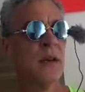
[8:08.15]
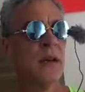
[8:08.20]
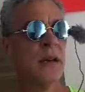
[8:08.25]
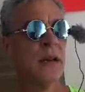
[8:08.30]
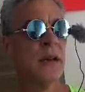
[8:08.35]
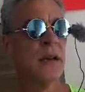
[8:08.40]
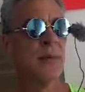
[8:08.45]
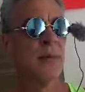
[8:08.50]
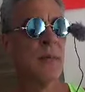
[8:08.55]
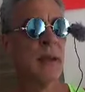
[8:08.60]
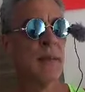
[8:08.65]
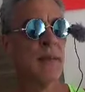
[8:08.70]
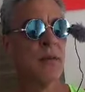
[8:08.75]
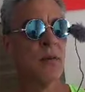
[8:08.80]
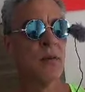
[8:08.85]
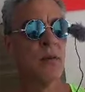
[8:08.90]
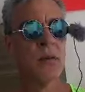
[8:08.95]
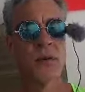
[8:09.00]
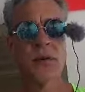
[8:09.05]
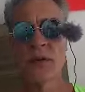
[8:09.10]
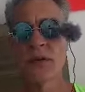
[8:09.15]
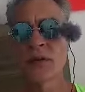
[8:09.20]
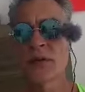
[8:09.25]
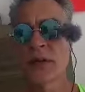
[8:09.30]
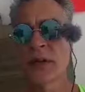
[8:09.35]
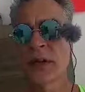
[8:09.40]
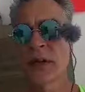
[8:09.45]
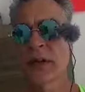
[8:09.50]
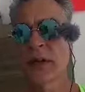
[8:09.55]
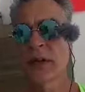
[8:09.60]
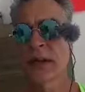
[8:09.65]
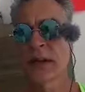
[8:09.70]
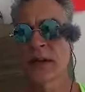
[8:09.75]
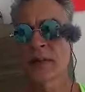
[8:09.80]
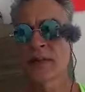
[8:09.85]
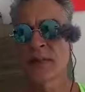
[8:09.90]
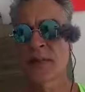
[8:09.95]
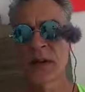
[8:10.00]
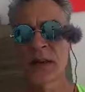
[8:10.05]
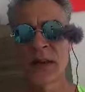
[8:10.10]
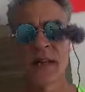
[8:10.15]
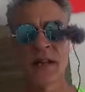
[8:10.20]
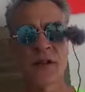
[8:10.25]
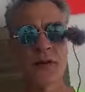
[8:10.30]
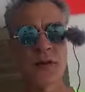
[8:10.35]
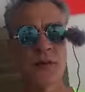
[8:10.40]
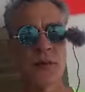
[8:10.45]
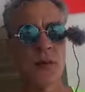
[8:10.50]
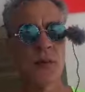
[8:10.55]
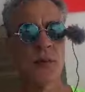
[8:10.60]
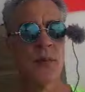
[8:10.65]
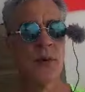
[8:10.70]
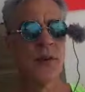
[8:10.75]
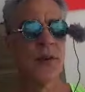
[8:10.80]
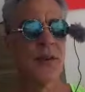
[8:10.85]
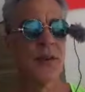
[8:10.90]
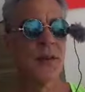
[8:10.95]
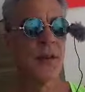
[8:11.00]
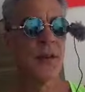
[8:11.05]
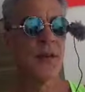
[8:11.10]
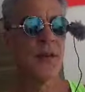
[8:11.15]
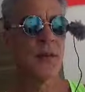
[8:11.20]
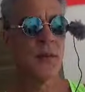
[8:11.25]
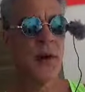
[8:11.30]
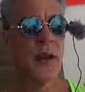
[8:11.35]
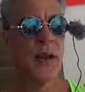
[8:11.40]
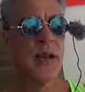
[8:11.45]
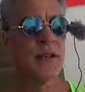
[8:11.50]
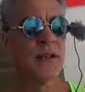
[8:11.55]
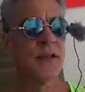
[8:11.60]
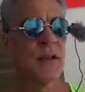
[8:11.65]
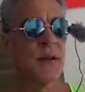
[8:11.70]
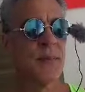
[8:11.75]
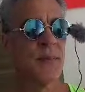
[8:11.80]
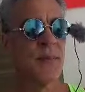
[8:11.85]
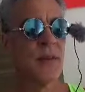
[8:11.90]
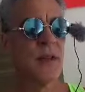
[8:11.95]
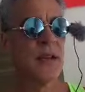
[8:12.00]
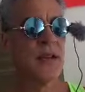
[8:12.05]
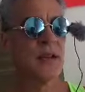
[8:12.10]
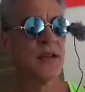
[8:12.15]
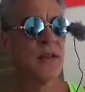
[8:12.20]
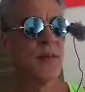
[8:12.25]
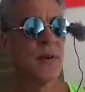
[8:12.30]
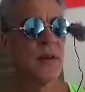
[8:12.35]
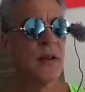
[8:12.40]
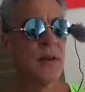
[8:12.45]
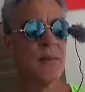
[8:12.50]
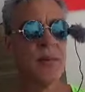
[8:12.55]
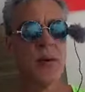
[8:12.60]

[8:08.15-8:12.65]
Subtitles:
And maybe we'll do the kids' room with another raised up thing so we can